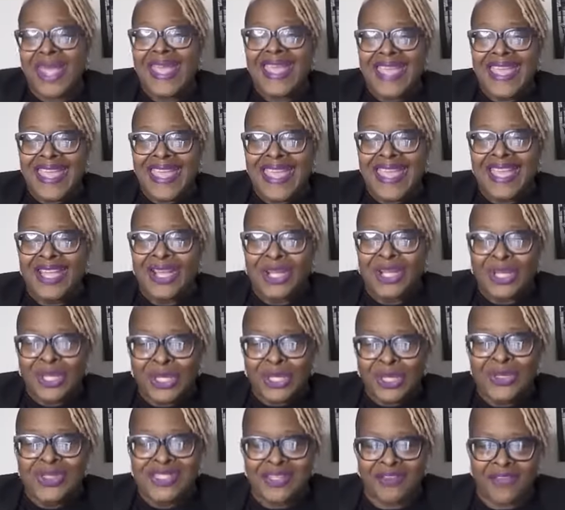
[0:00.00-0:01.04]

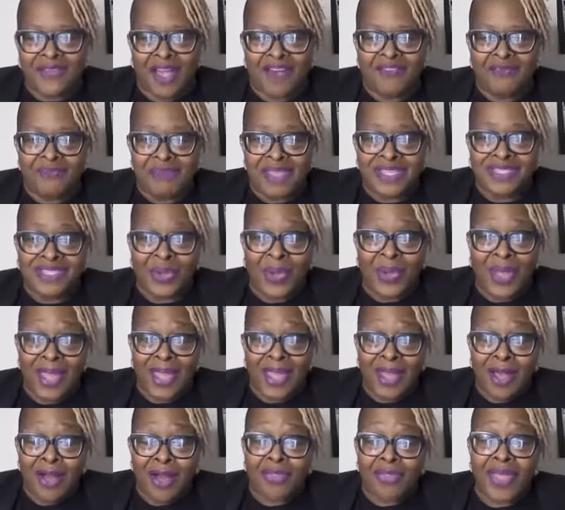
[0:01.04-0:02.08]
inclusive of mental
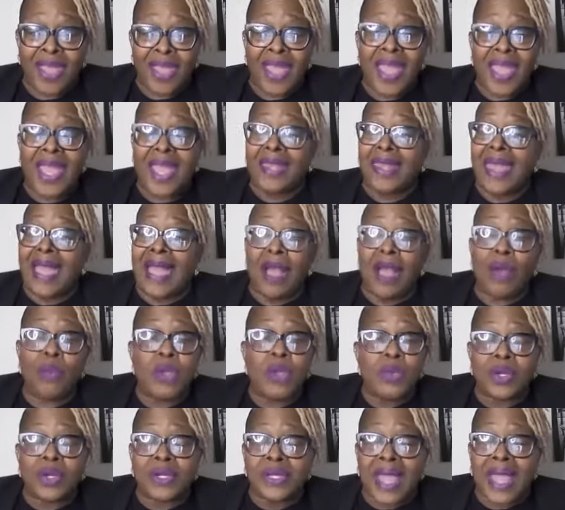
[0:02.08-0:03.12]
health, and how we
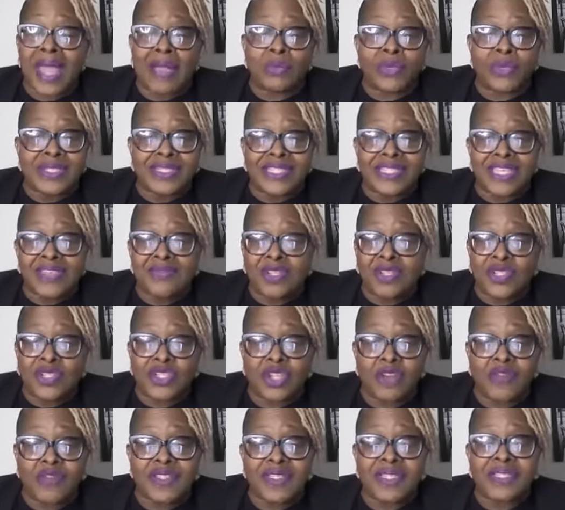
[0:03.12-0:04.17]
were not receiving
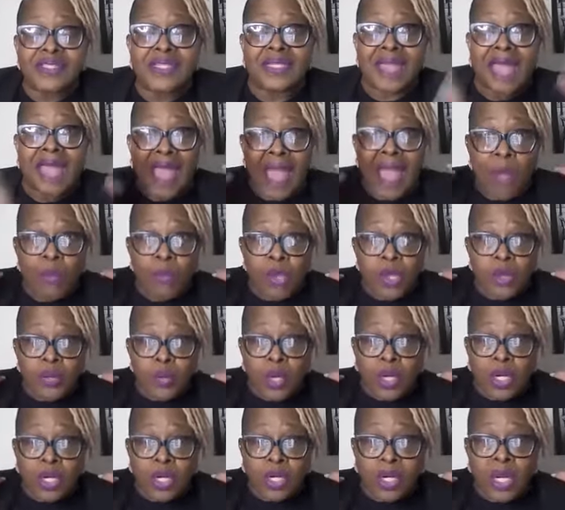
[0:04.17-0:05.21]
services, and how we
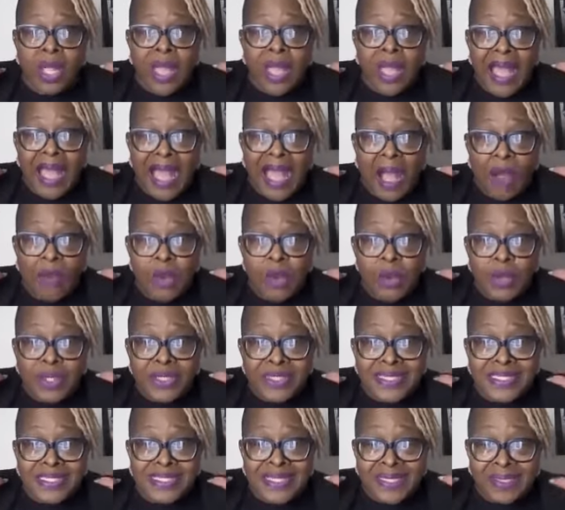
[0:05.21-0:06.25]
were
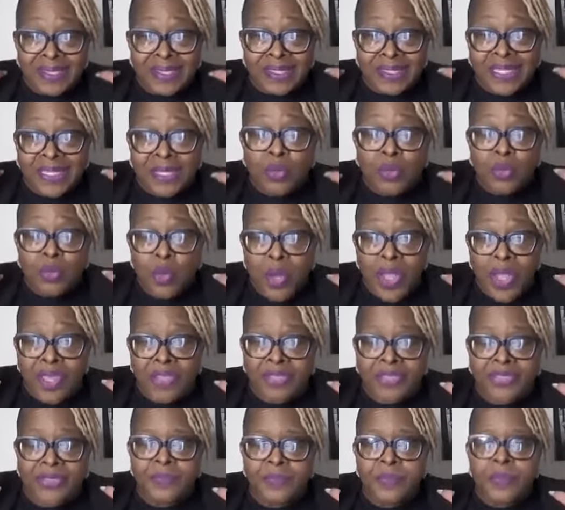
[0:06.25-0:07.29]
dealing
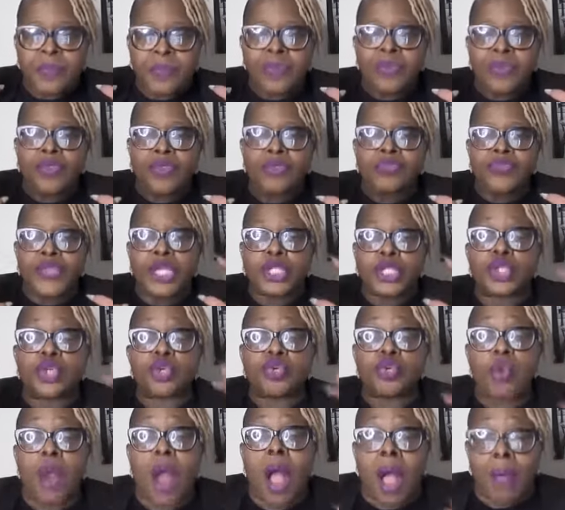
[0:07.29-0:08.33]
with the
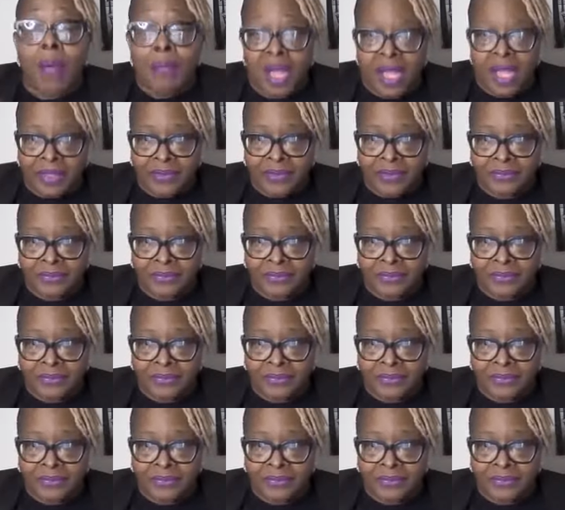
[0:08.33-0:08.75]
trauma